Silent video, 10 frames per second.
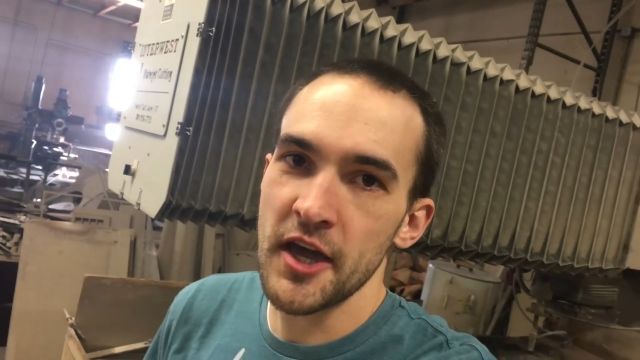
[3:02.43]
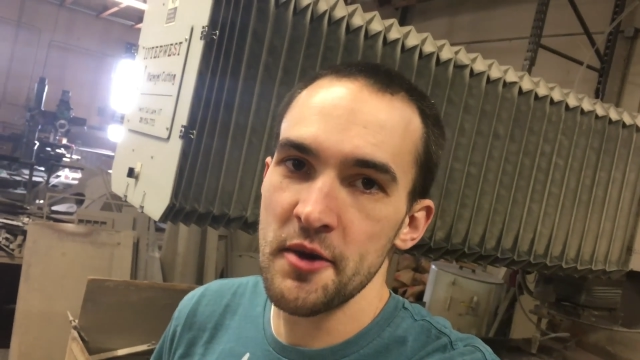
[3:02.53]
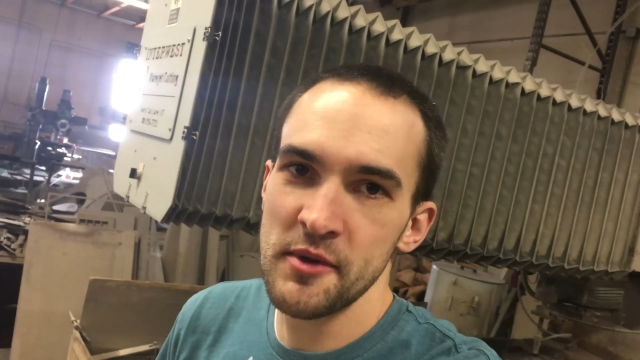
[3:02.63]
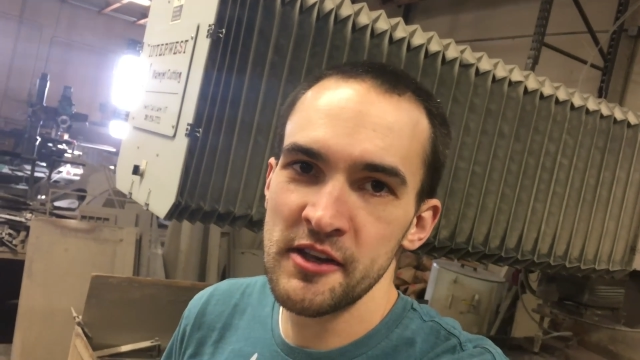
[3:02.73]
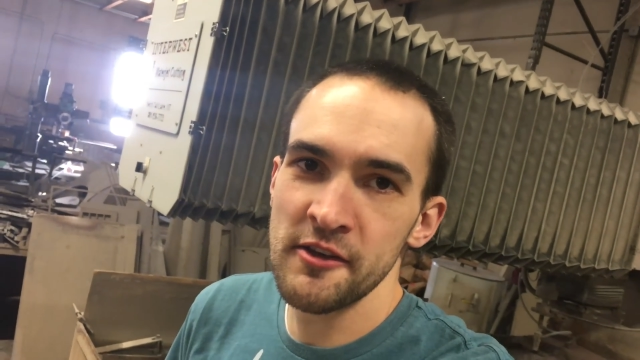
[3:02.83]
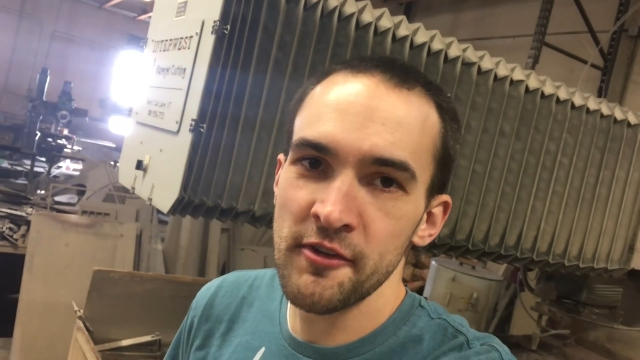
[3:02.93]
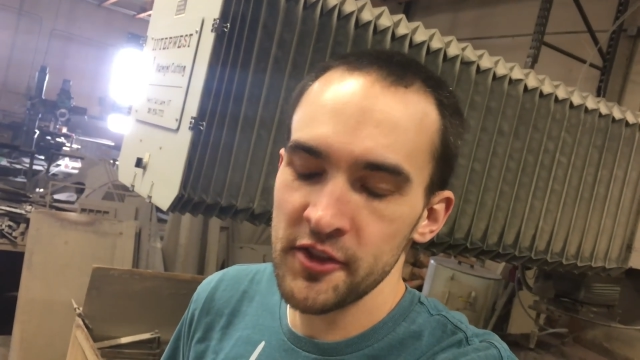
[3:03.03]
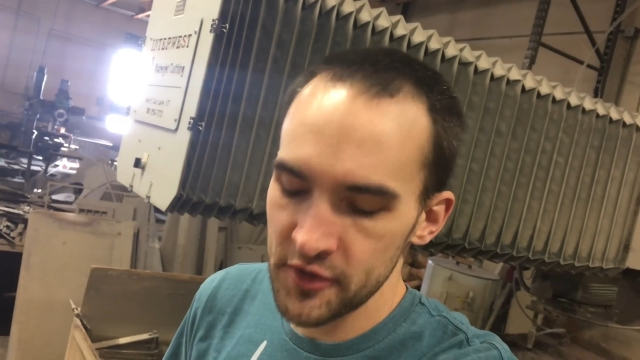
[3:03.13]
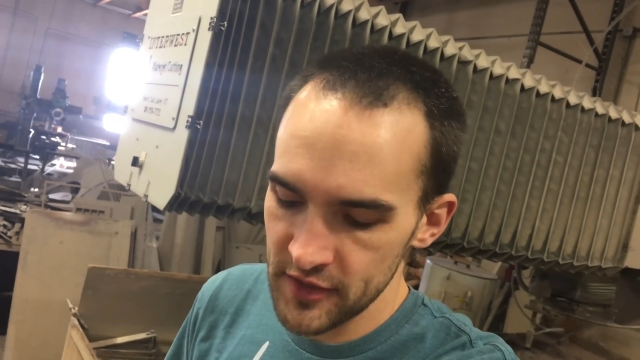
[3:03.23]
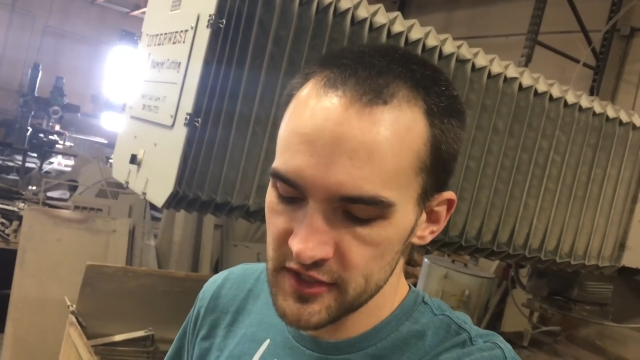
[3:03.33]
comment of
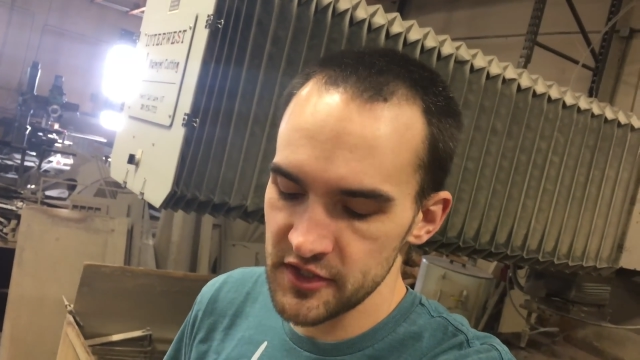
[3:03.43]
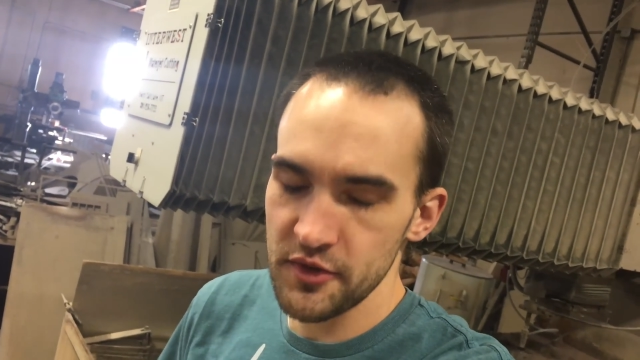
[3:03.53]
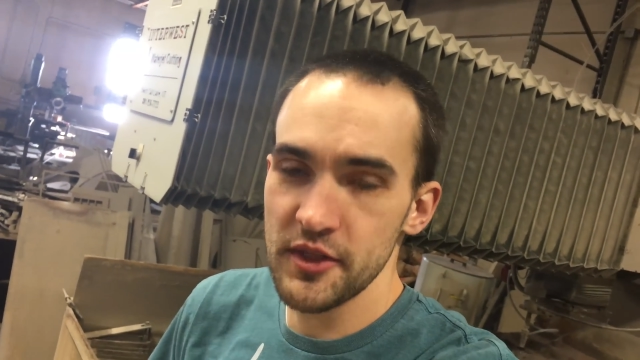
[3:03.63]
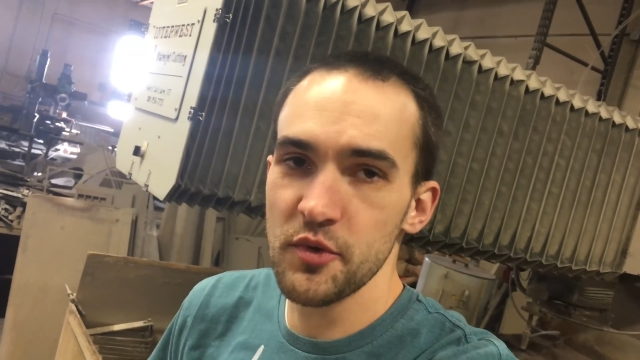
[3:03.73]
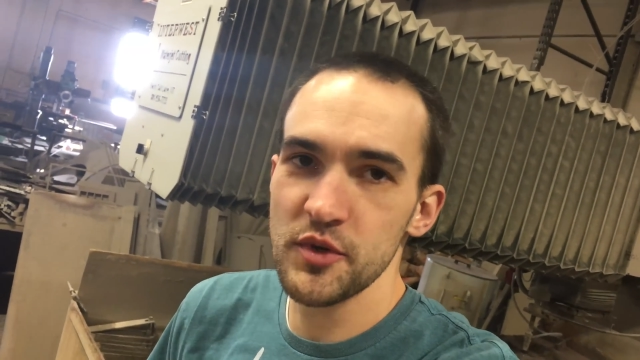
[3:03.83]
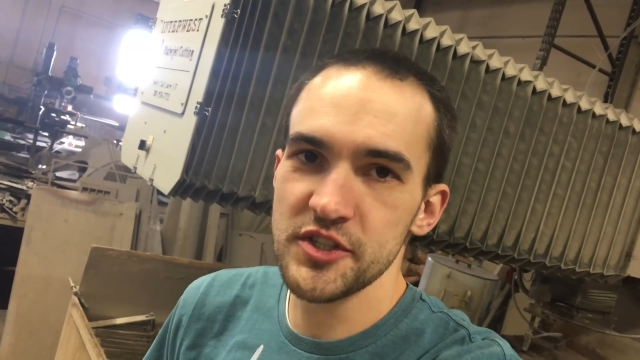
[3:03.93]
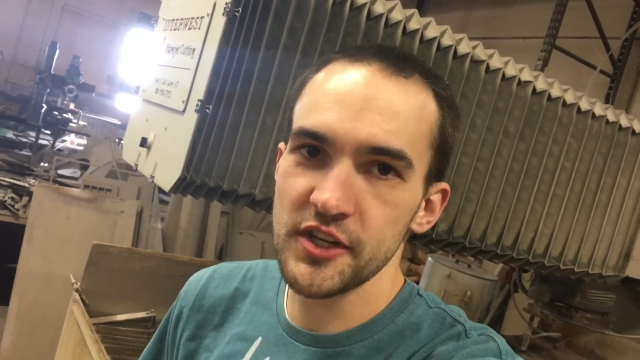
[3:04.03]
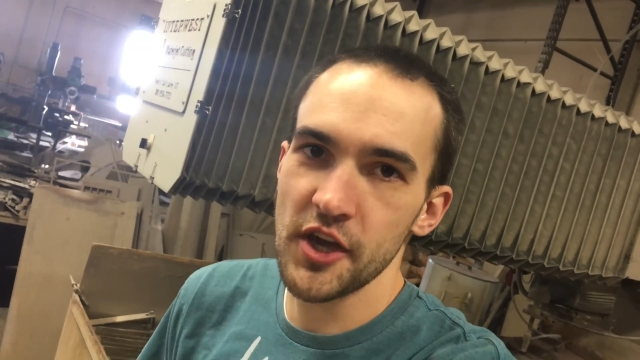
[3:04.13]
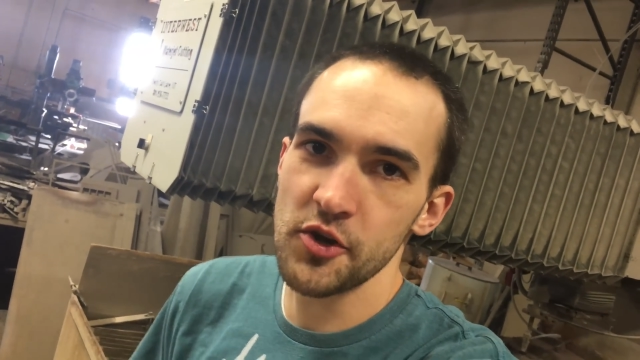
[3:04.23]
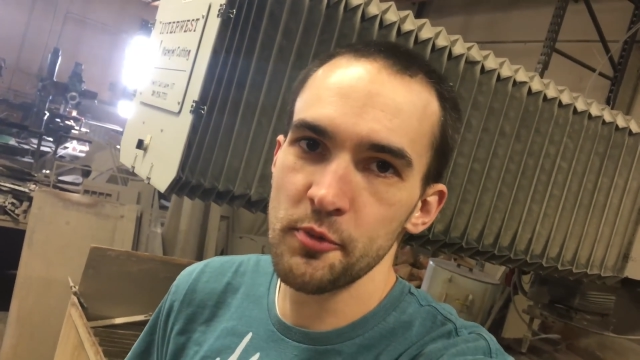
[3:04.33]
other things that you think we should
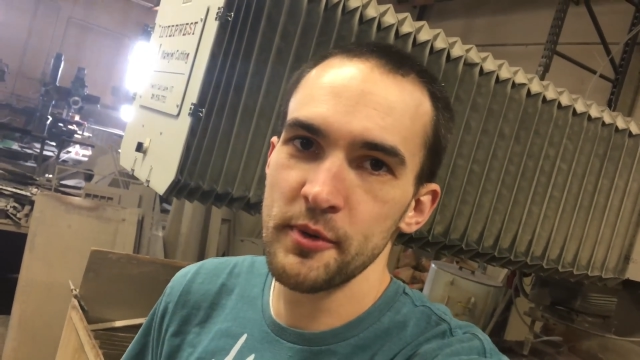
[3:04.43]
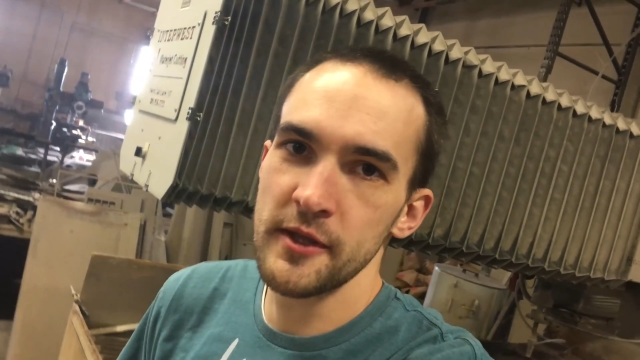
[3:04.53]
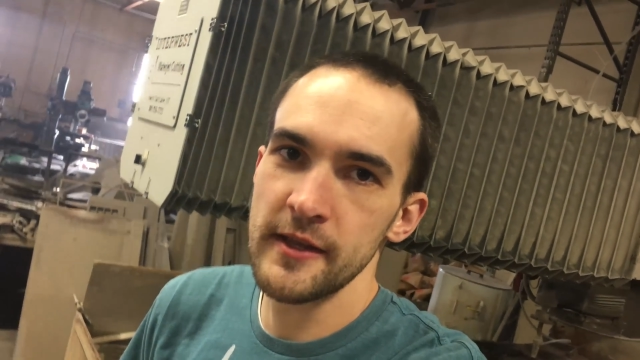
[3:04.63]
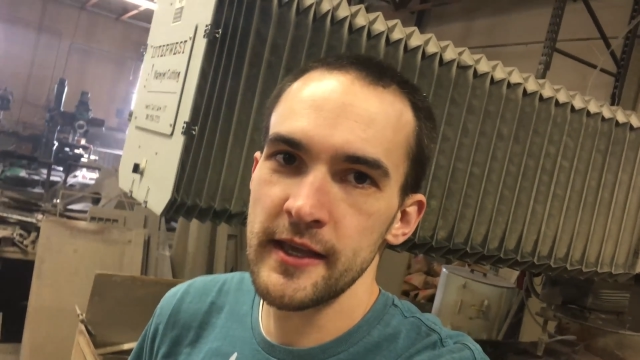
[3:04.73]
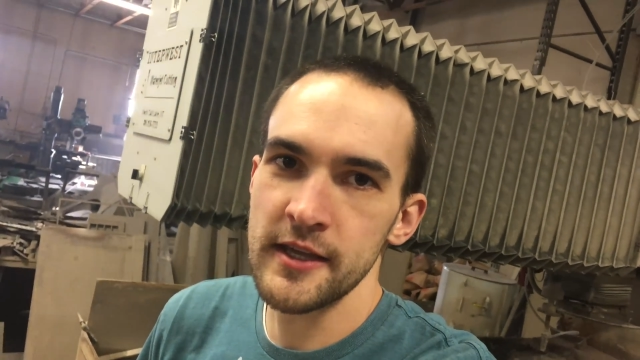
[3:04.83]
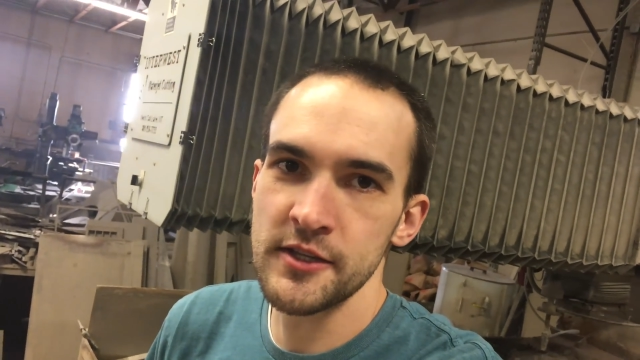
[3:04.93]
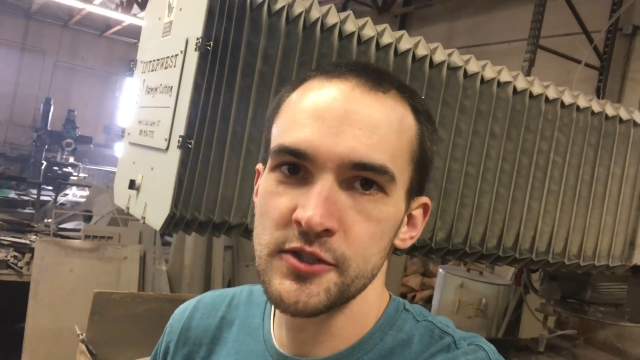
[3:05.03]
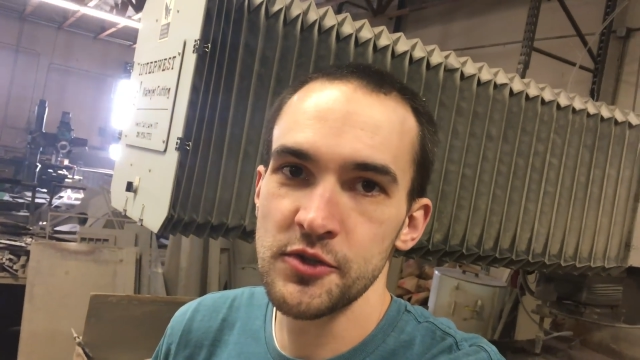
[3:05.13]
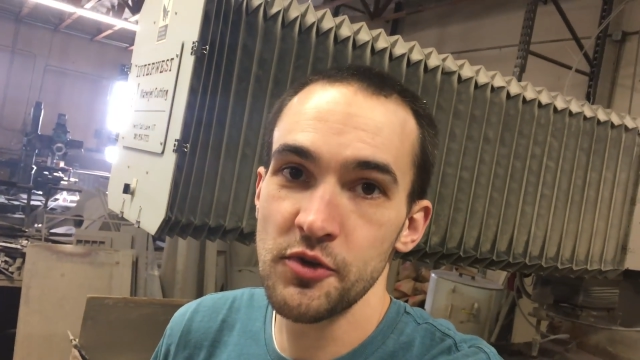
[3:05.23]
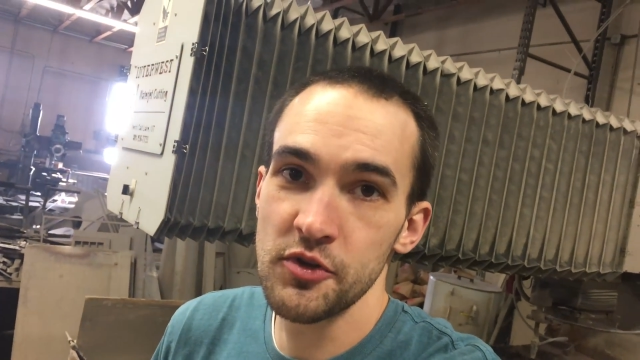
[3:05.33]
cut open, and who